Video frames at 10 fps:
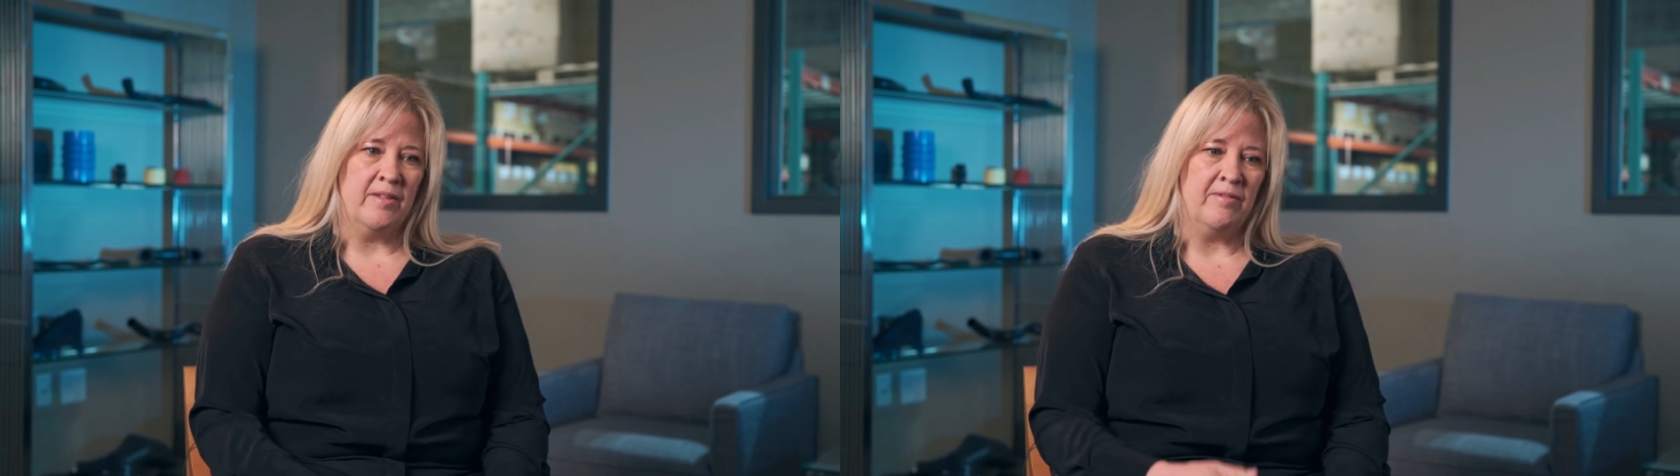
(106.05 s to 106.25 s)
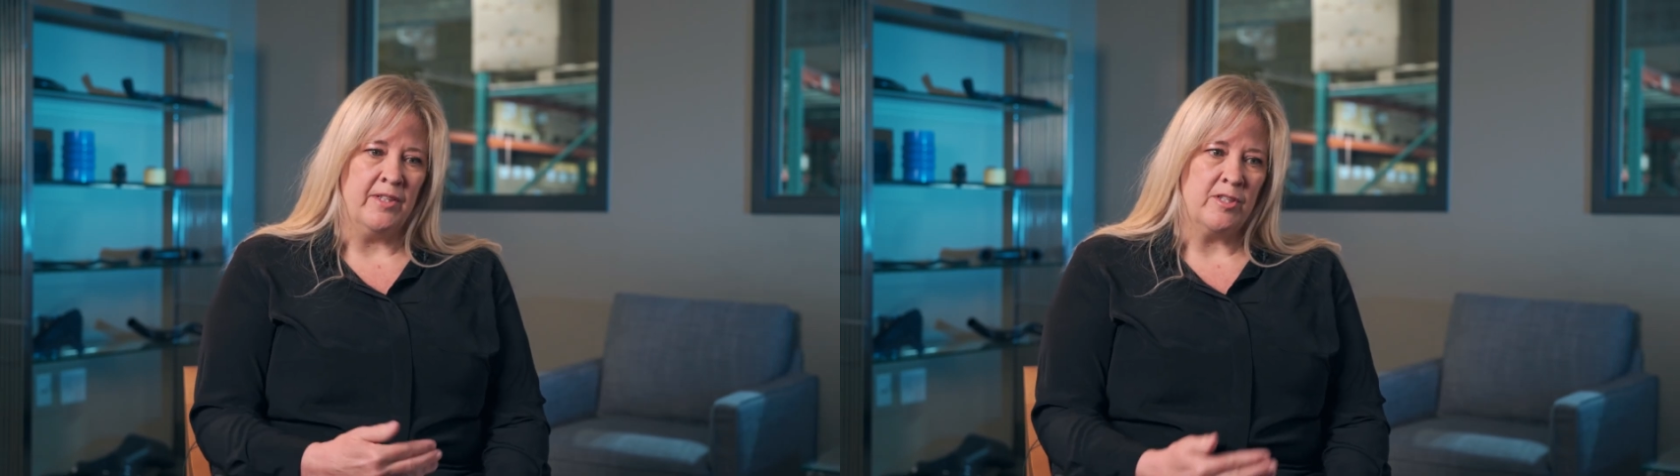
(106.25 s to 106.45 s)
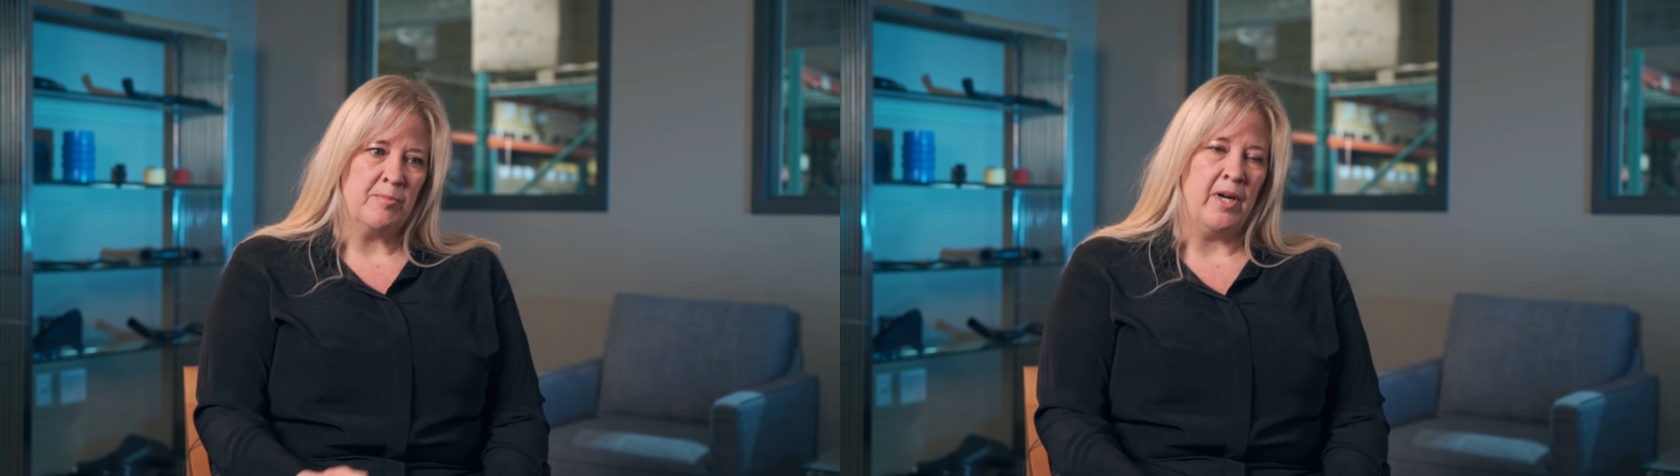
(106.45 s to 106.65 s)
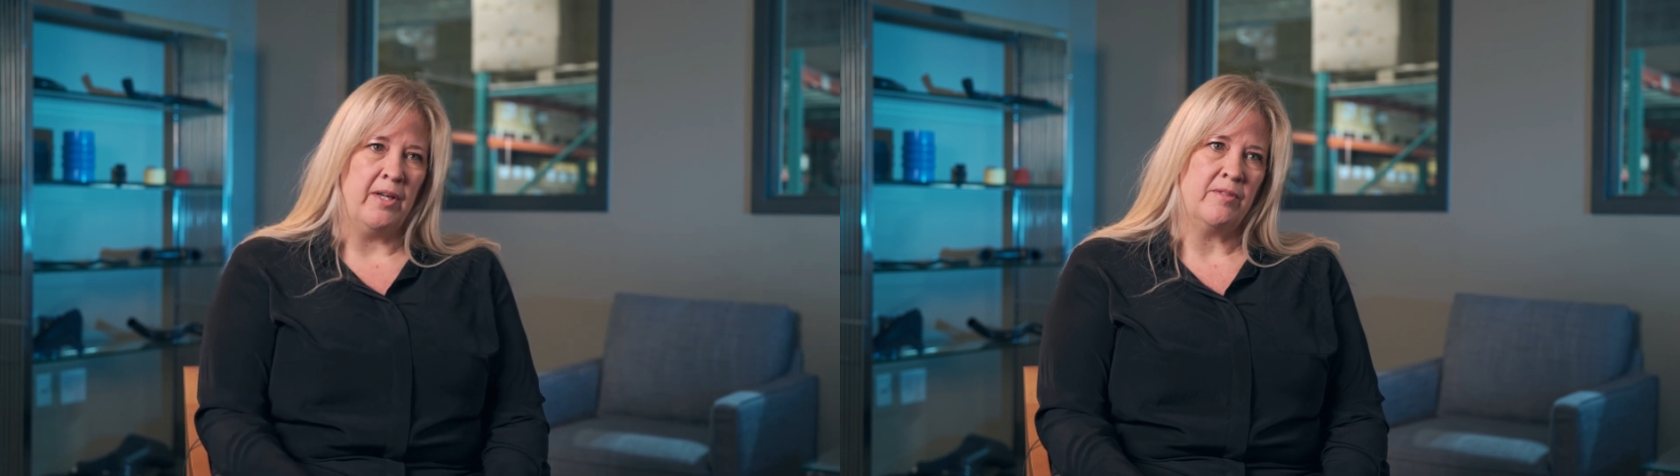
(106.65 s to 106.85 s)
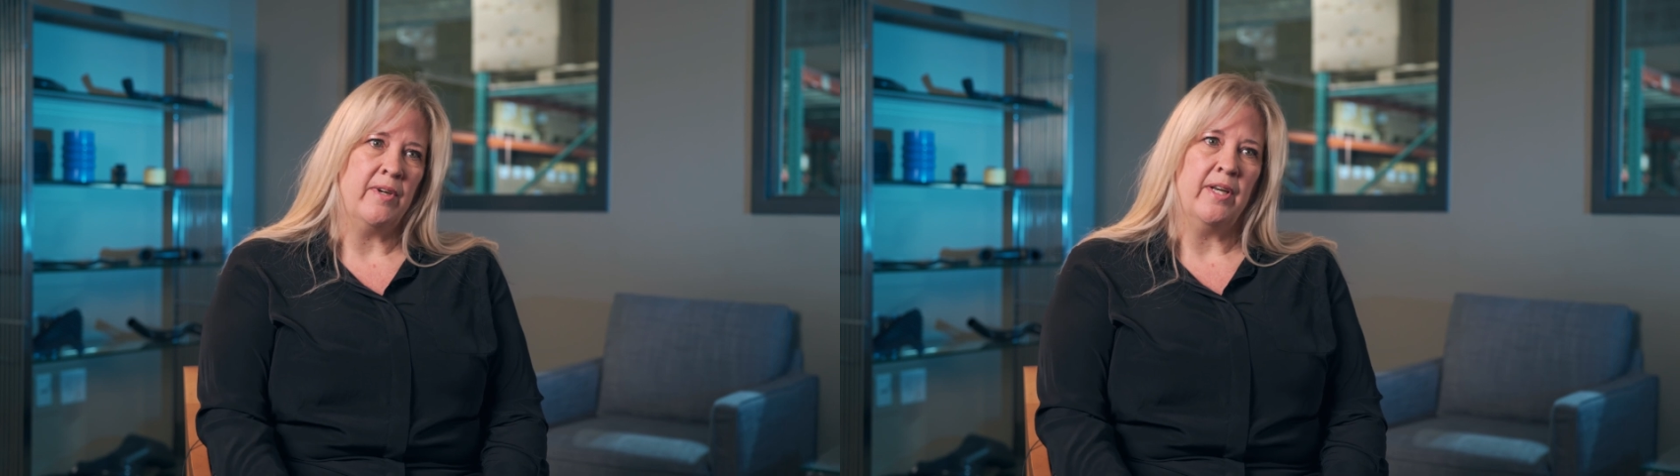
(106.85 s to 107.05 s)
the finished
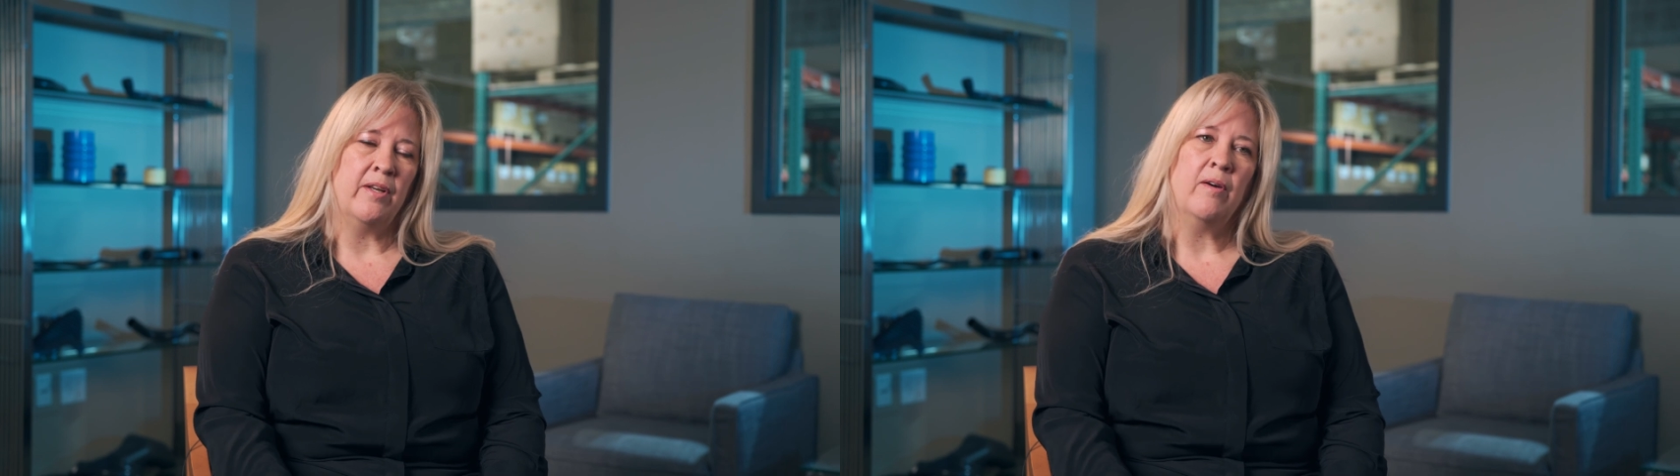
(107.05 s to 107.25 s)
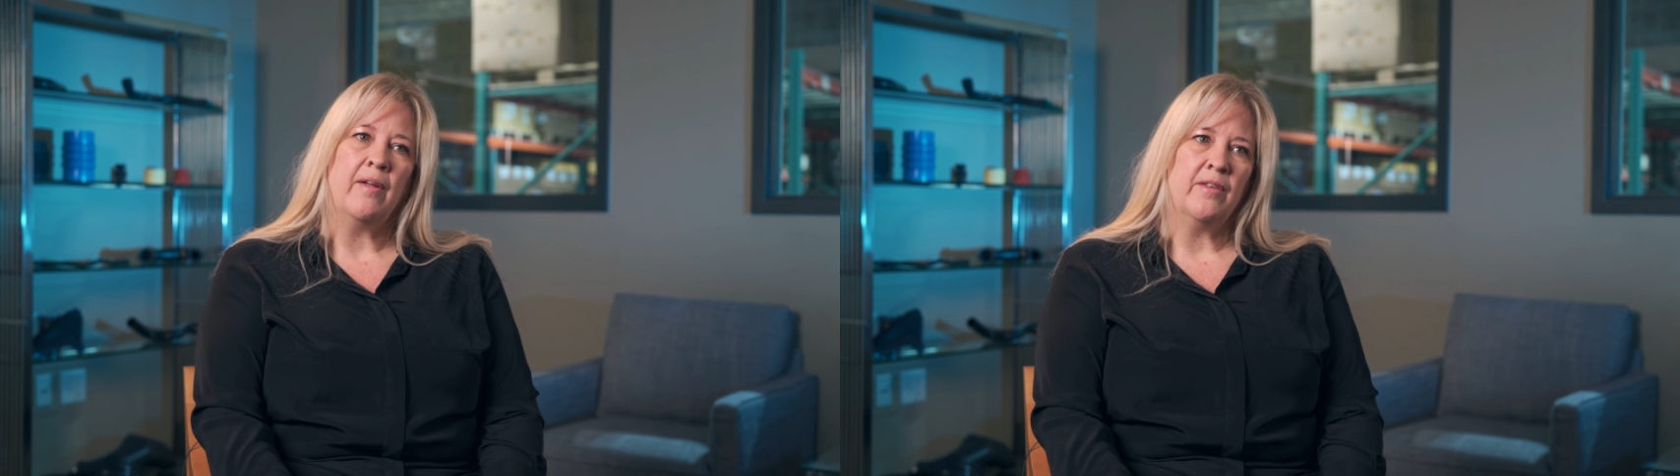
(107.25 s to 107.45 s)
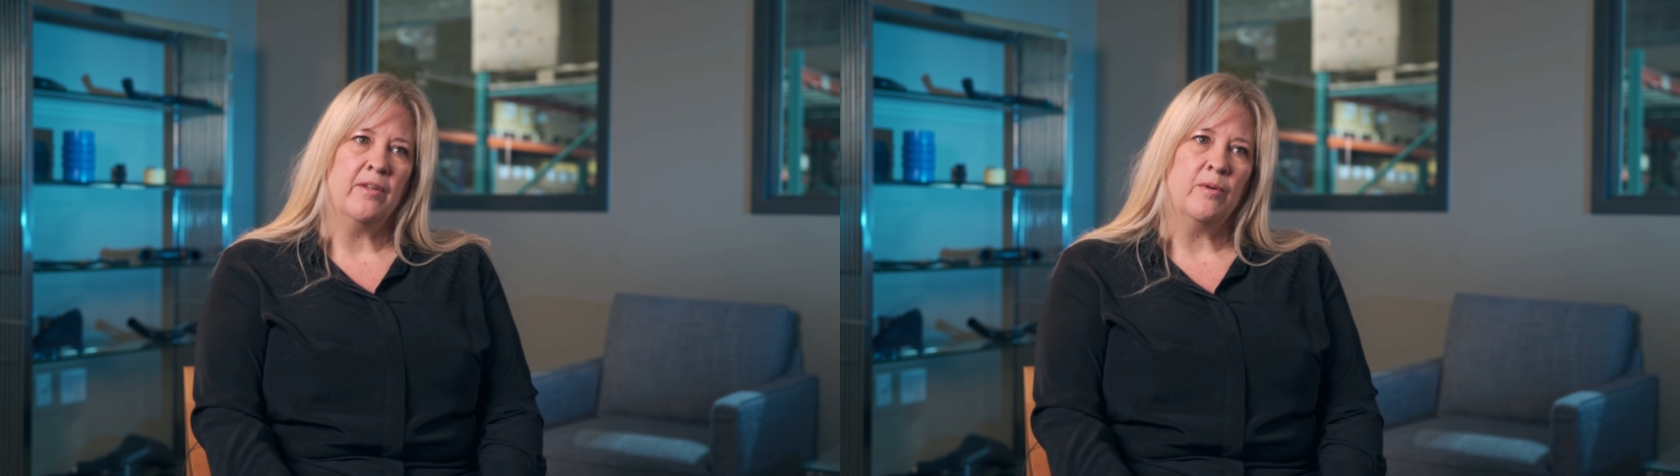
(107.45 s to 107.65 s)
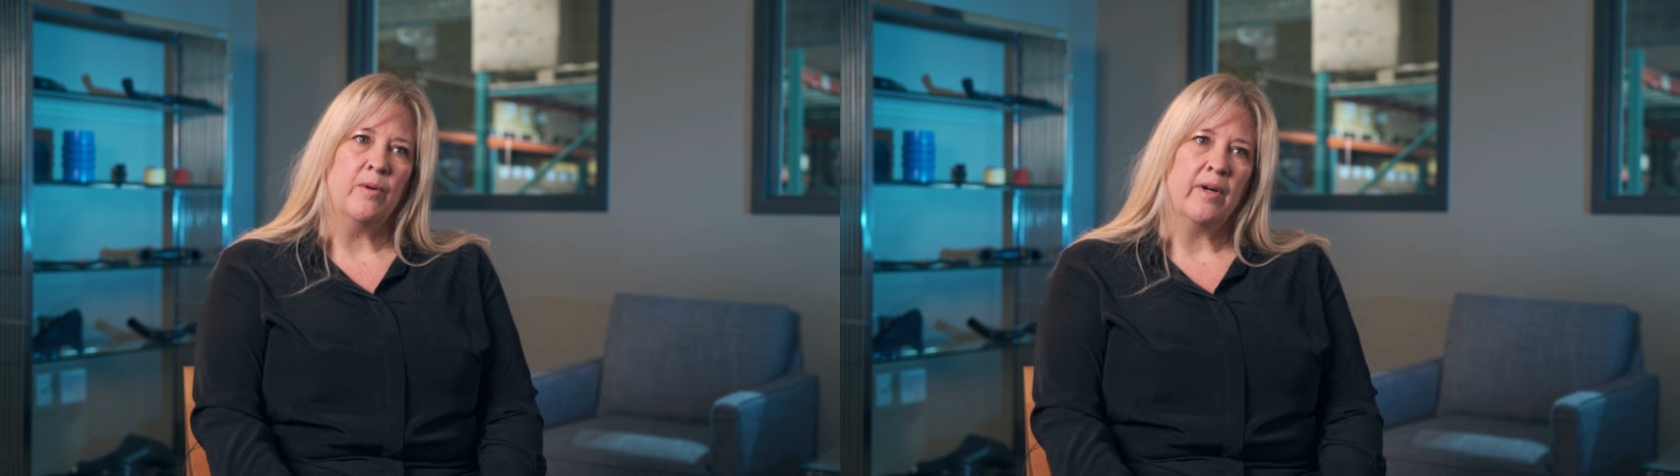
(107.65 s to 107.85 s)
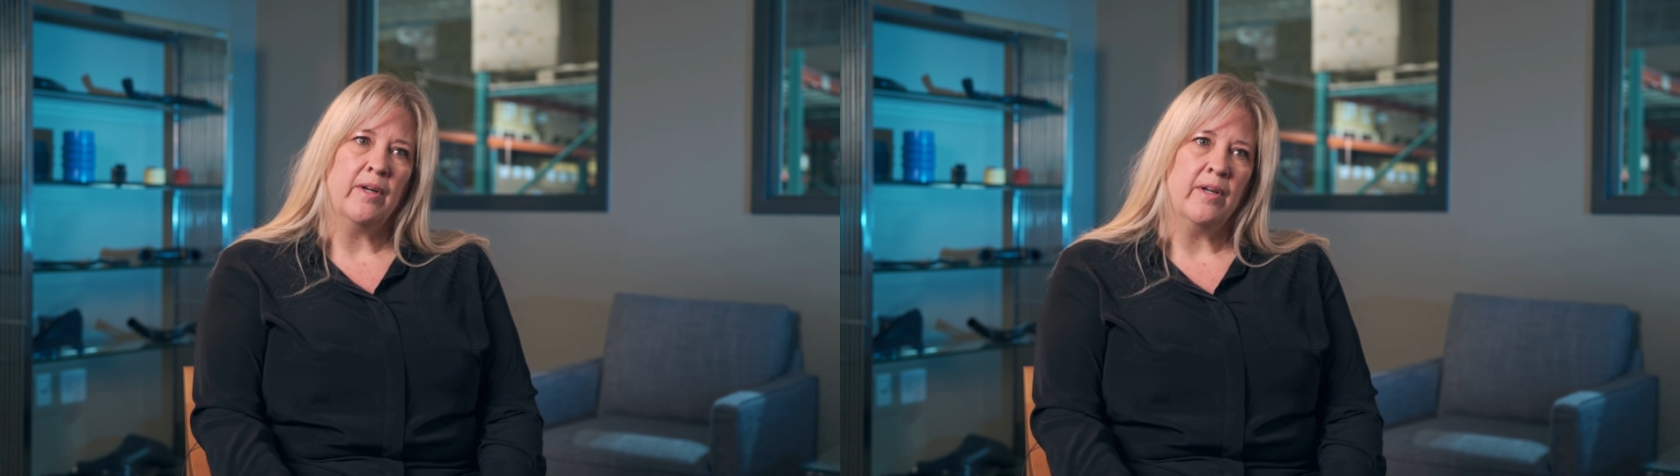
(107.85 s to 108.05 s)
product's ready to go out the door,